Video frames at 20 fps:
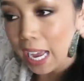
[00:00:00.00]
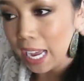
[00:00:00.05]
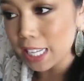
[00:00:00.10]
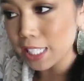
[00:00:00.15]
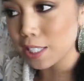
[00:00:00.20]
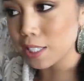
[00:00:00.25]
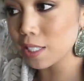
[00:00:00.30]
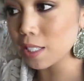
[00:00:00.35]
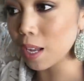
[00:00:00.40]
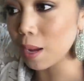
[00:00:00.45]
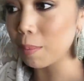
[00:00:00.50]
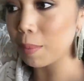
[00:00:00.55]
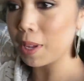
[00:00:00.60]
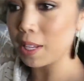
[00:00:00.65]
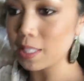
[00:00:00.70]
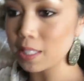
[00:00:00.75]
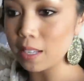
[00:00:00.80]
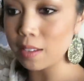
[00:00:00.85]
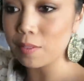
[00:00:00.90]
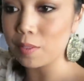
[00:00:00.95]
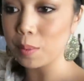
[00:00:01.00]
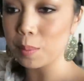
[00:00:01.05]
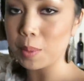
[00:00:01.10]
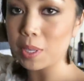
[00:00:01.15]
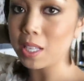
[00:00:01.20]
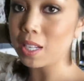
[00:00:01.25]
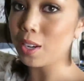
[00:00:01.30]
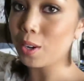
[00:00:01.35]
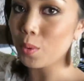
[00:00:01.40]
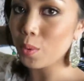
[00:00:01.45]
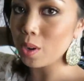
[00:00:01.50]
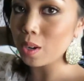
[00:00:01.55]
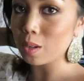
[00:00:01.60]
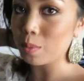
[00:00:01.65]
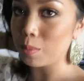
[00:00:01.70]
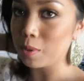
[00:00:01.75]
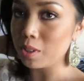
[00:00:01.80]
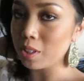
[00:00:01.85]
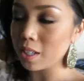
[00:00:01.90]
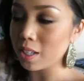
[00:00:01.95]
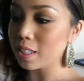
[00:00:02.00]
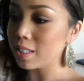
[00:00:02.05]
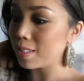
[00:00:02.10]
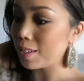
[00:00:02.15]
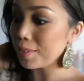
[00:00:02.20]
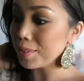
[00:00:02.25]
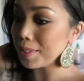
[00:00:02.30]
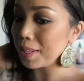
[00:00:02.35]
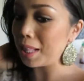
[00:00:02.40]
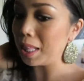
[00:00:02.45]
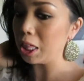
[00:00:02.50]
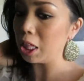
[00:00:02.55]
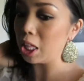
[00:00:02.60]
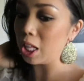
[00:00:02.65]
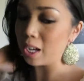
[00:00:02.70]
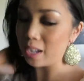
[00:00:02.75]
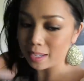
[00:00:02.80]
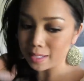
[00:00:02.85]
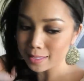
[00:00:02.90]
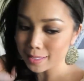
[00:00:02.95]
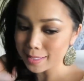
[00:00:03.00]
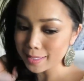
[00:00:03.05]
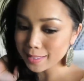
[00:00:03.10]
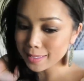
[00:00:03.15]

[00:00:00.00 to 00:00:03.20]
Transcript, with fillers: I had to stop myself from eating guacamole because that was a lot.